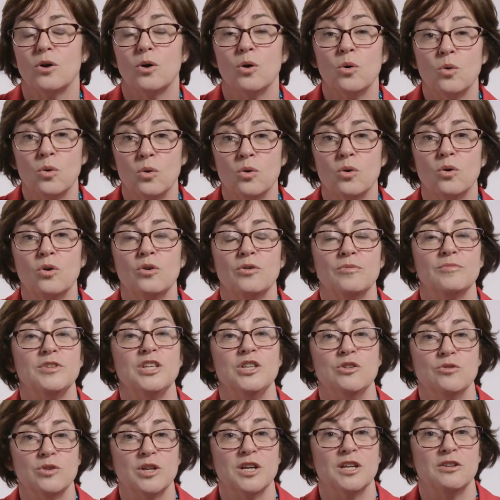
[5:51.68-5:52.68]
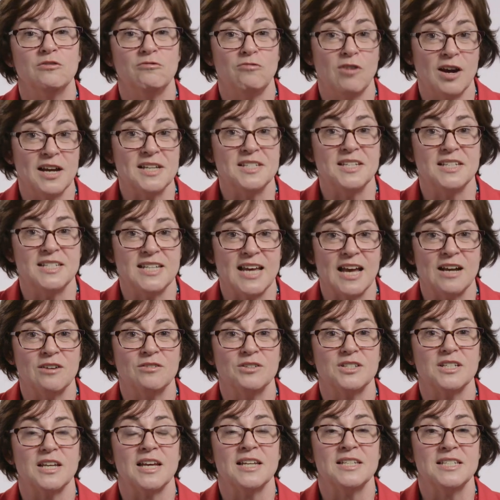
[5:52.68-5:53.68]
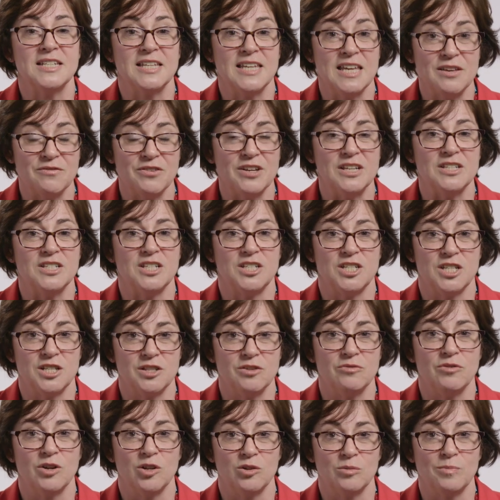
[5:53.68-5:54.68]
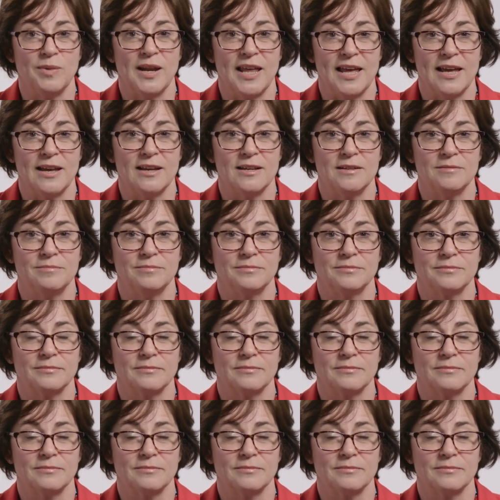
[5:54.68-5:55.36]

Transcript: Or you can write it out and give it to the role player.